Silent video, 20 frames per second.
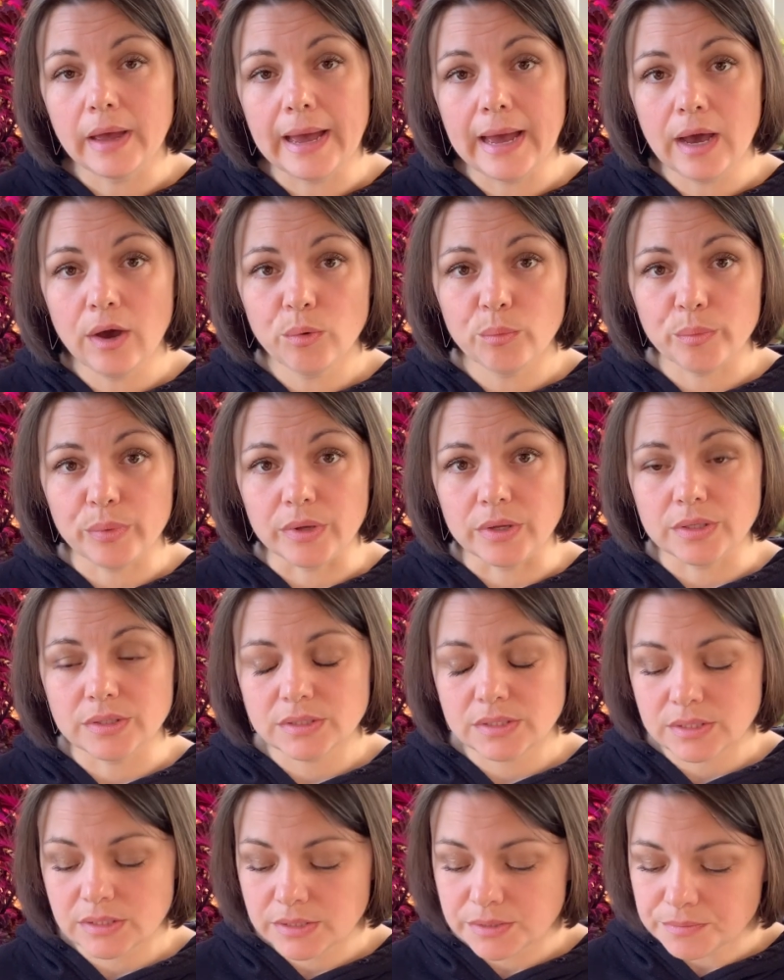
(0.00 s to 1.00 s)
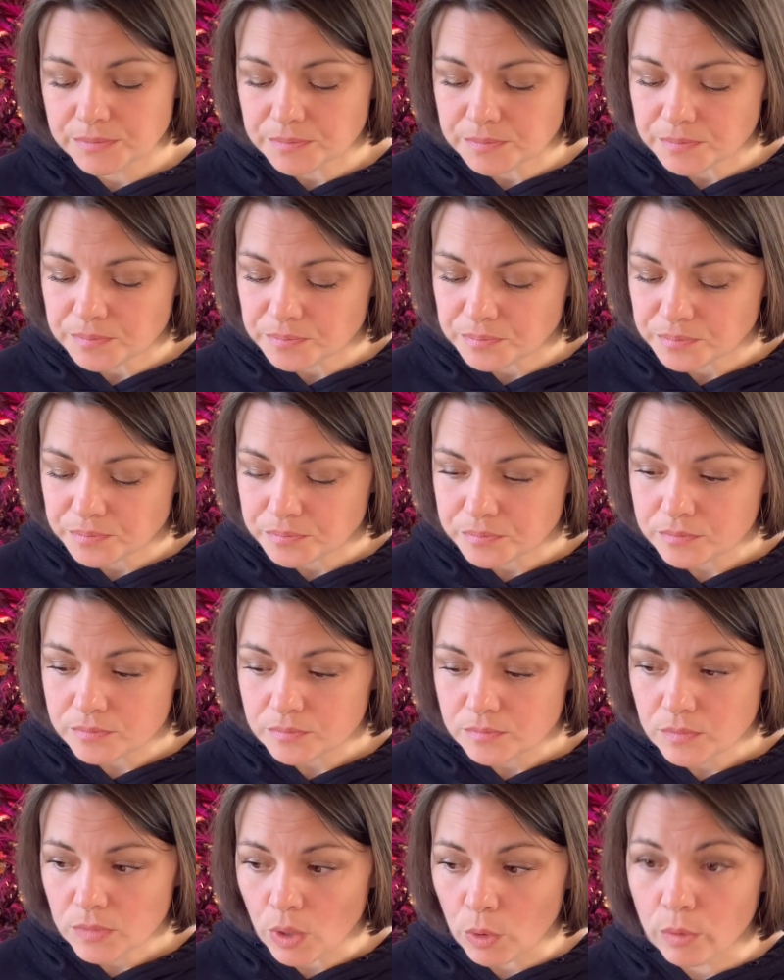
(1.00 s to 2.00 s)
outputs,
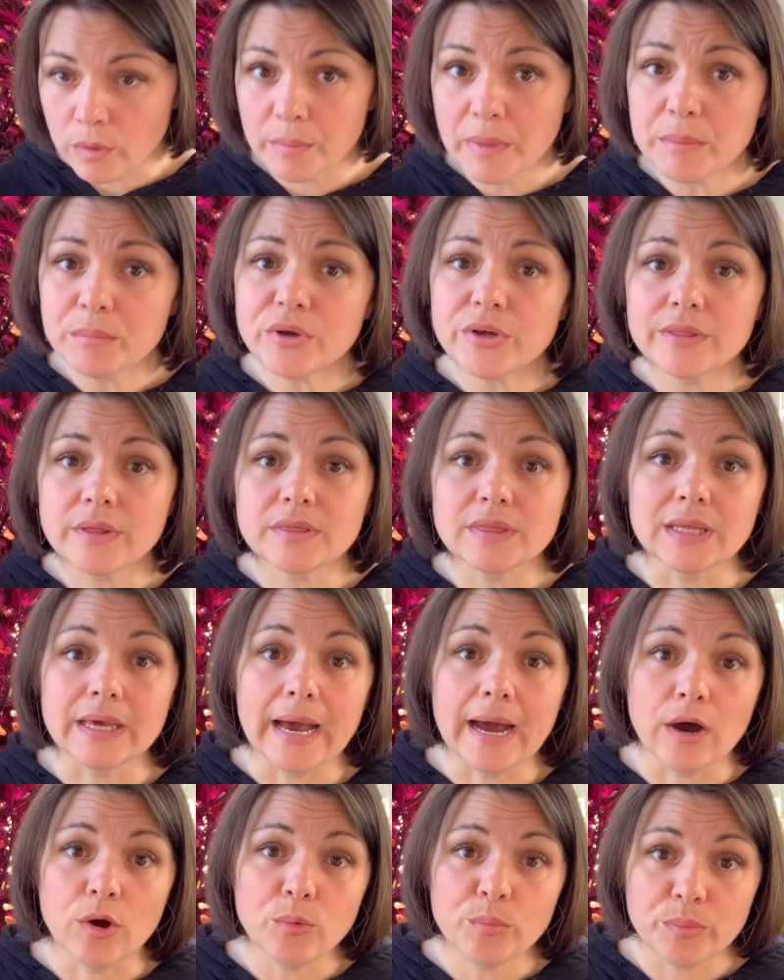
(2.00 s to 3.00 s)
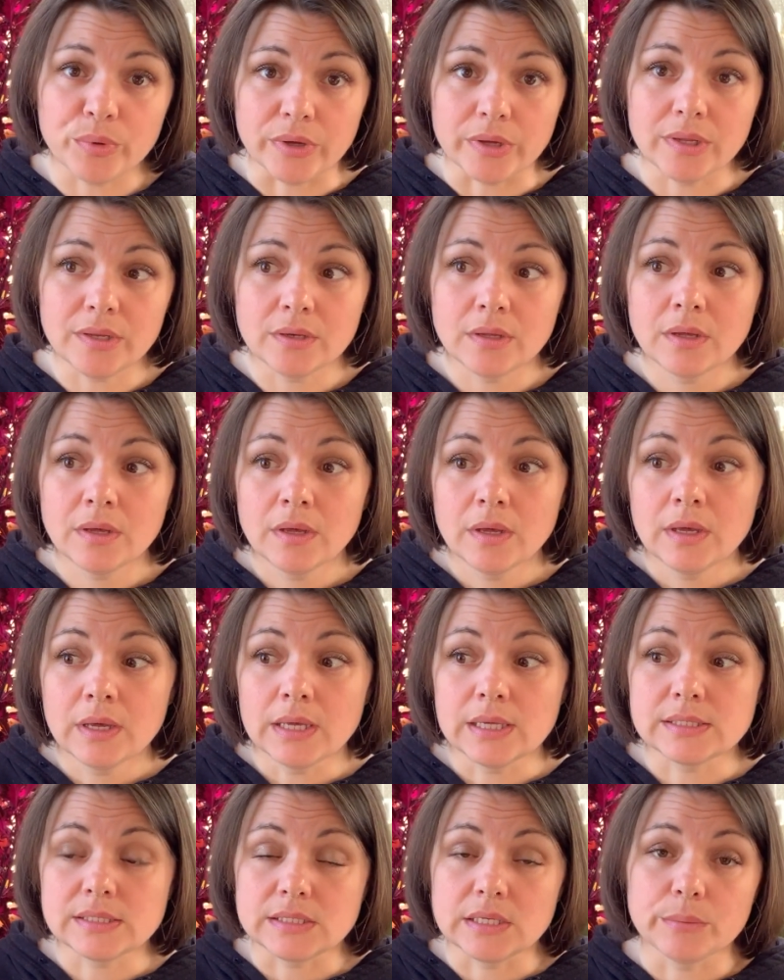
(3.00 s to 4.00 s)
remember that the output
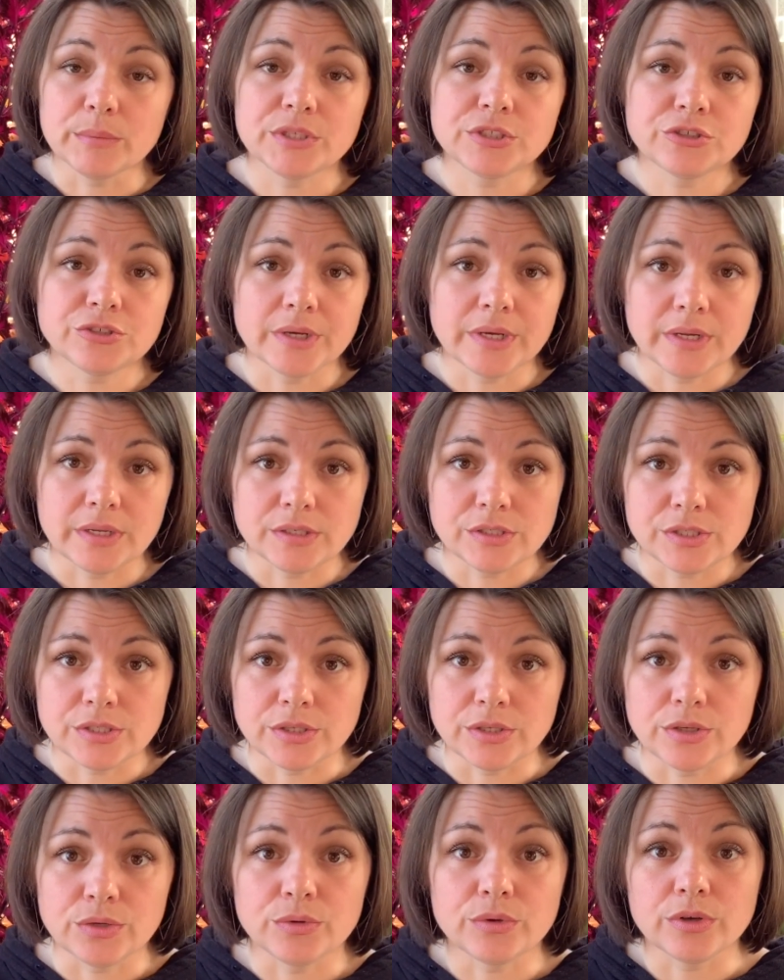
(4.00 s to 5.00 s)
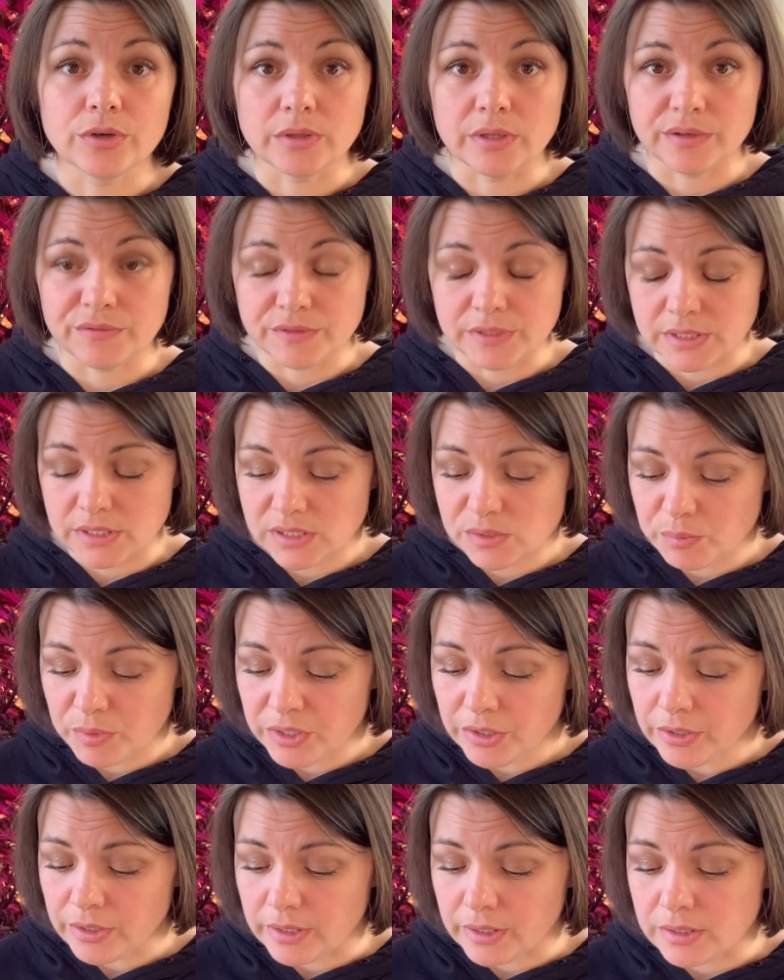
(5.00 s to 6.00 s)
is demonstrating to you your lived
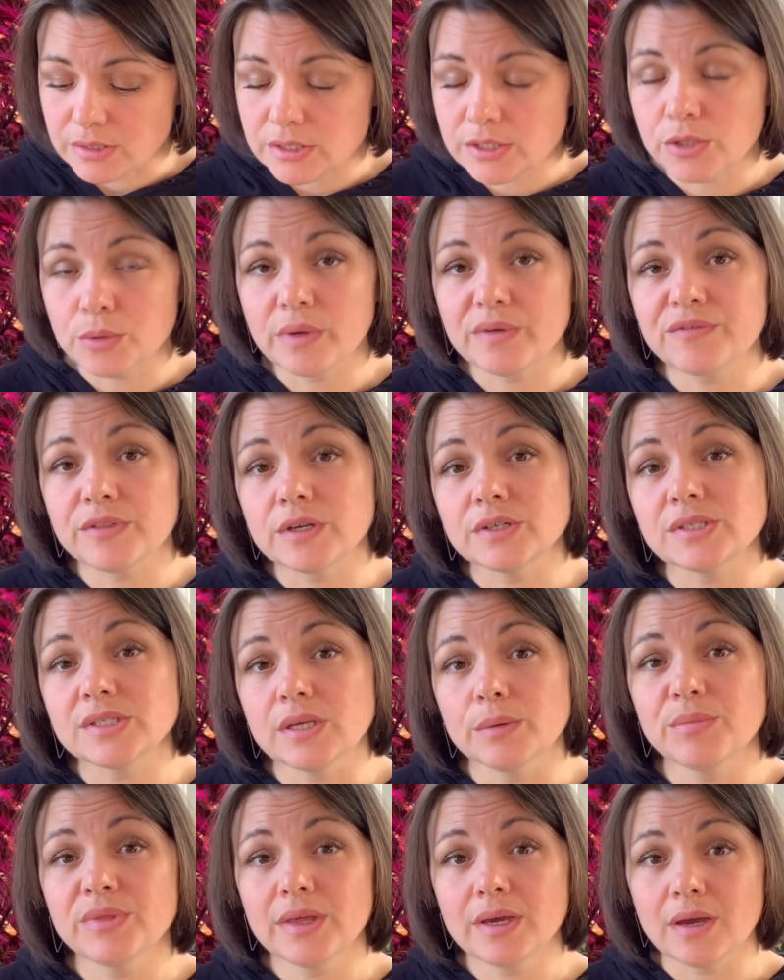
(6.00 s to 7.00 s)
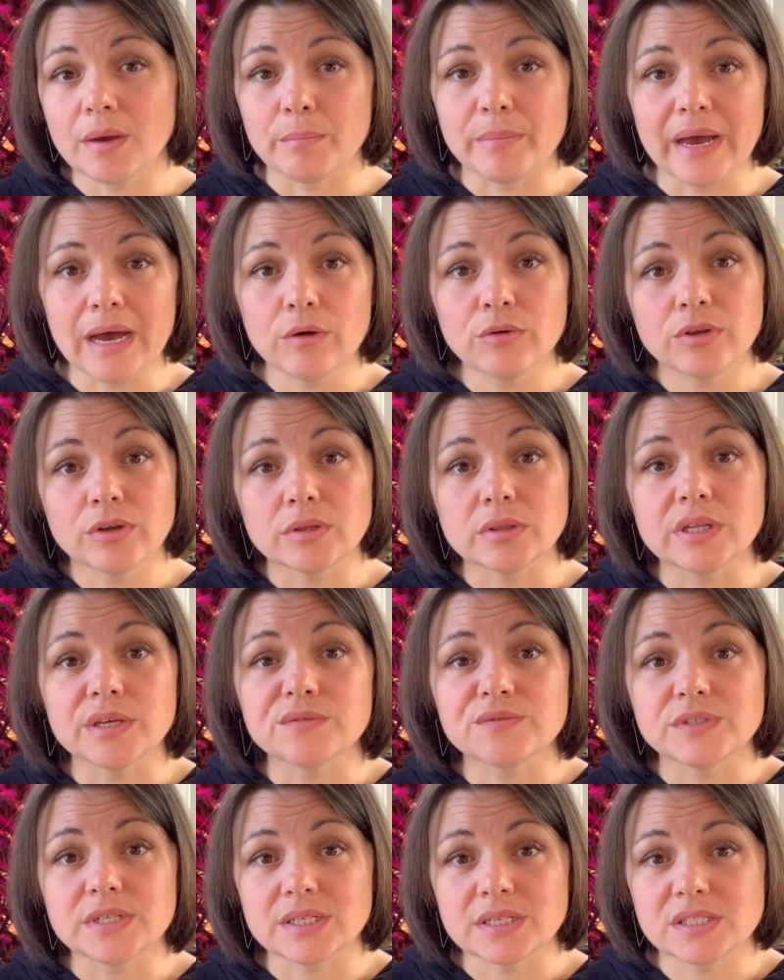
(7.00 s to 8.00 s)
experience. So if there's something about your
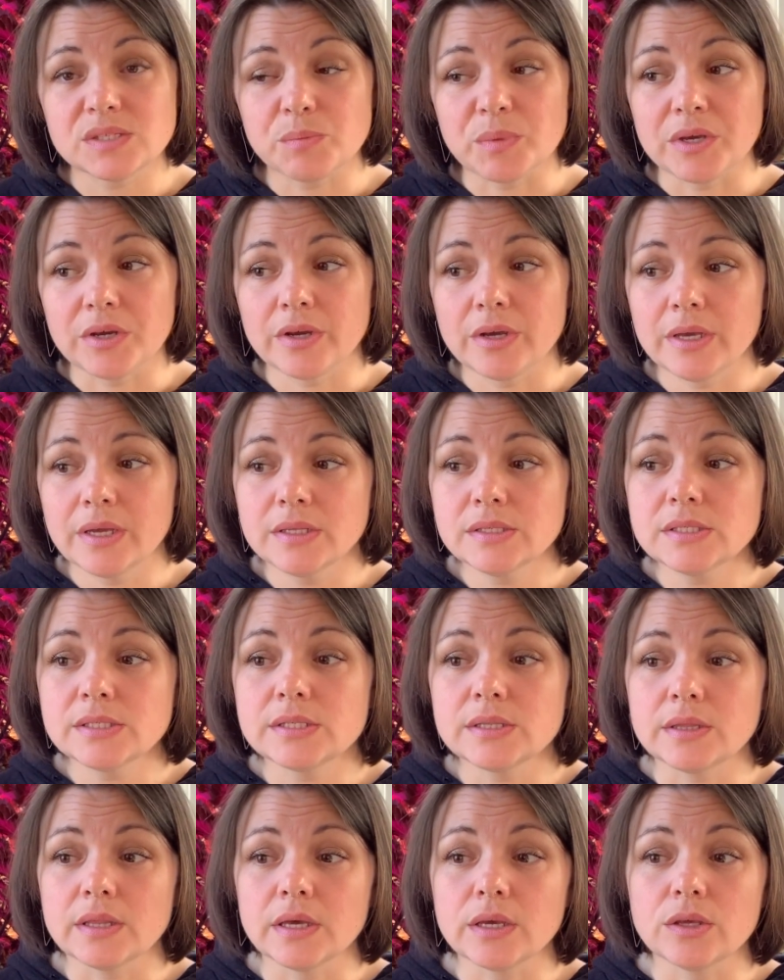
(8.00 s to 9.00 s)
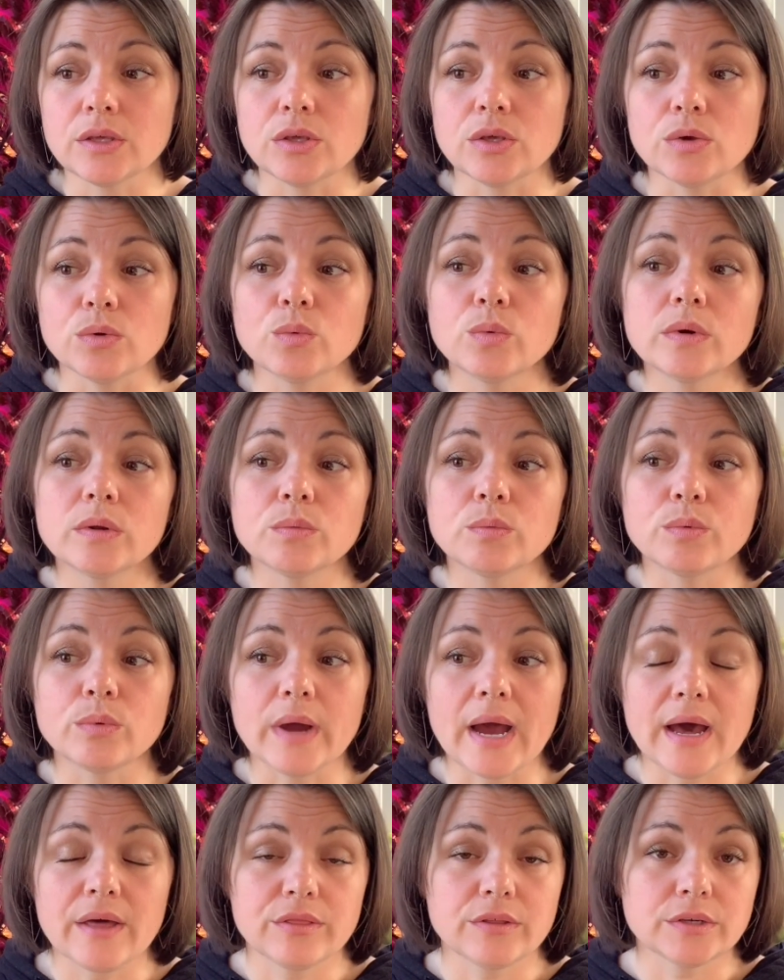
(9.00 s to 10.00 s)
lived experience that you would
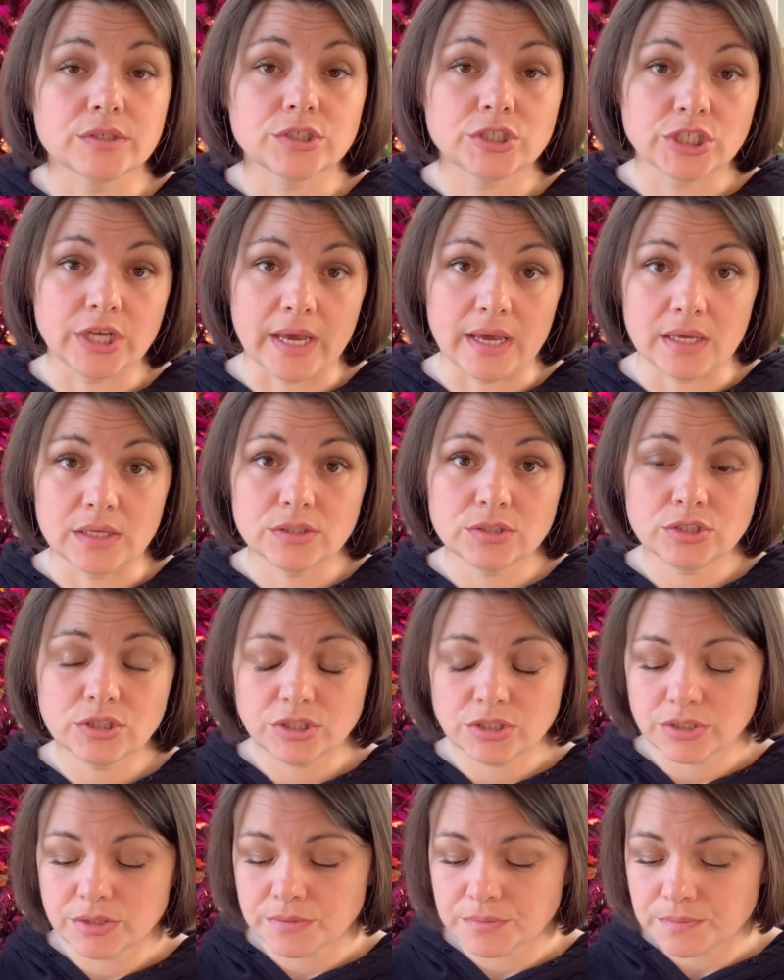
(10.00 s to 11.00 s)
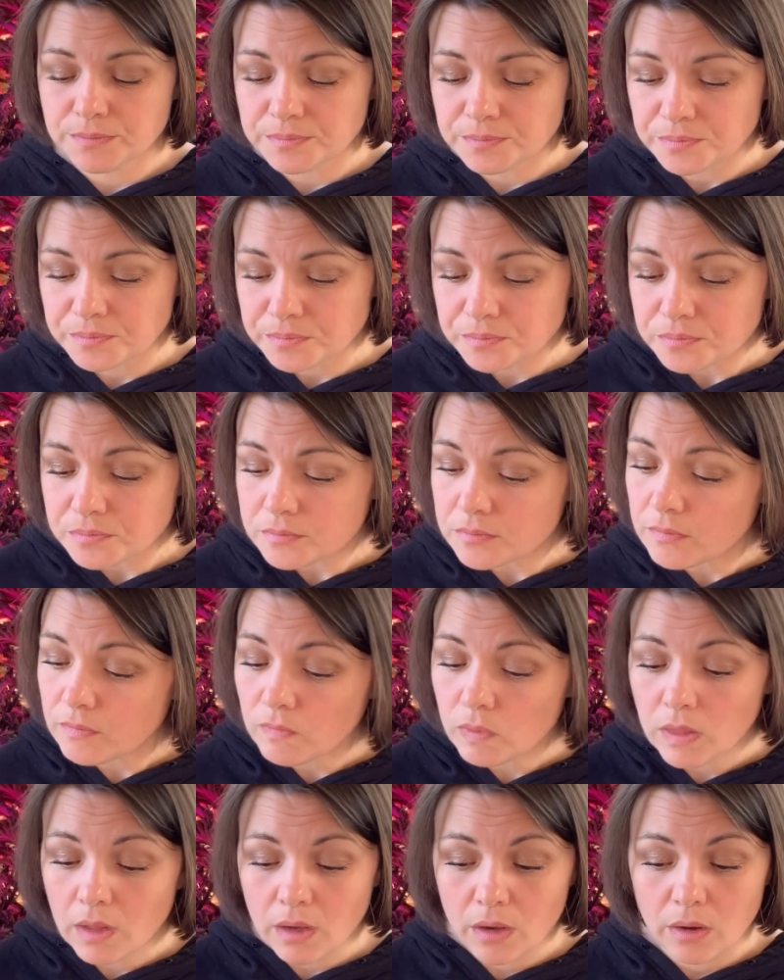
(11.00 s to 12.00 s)
rather change,
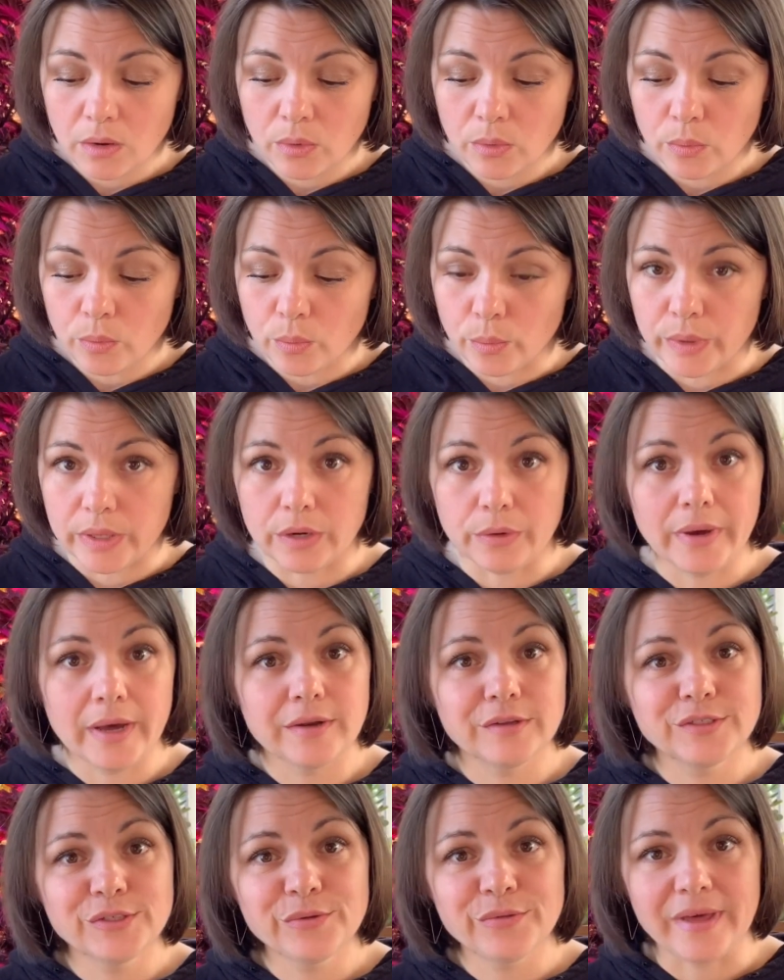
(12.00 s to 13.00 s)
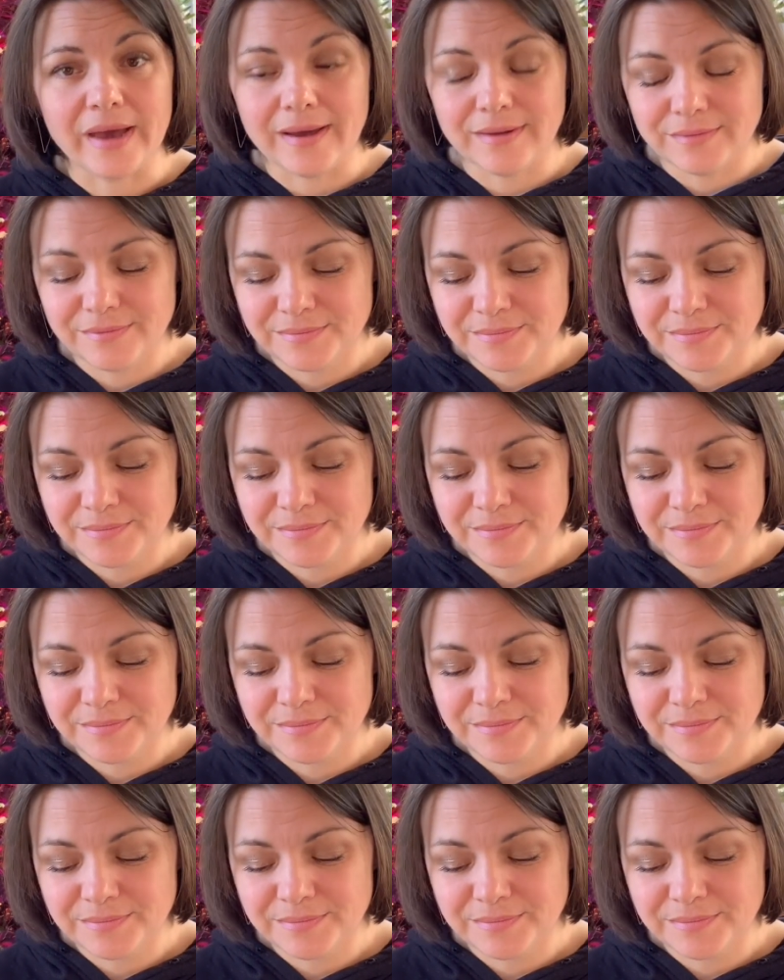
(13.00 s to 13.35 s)
we know how to do that.